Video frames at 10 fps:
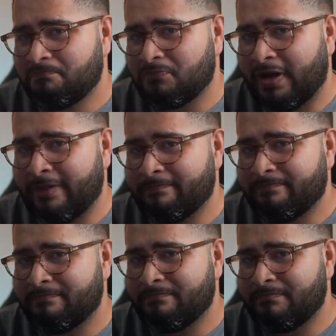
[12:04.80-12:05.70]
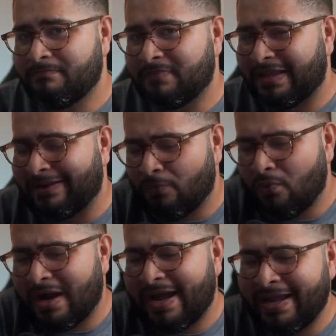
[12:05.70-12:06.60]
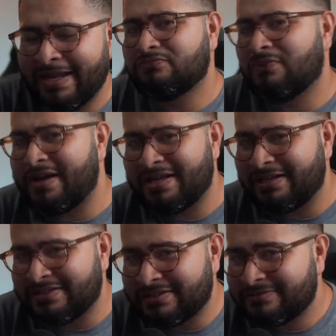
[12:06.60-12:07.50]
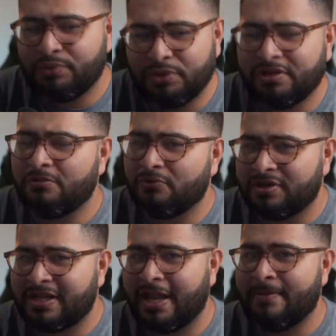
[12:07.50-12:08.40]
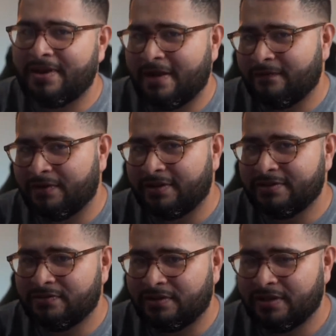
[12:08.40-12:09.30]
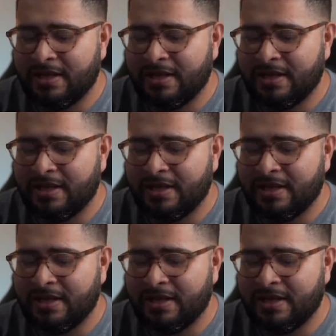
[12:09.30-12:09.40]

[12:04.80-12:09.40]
right? Like, why why not just put a little more time and effort into it?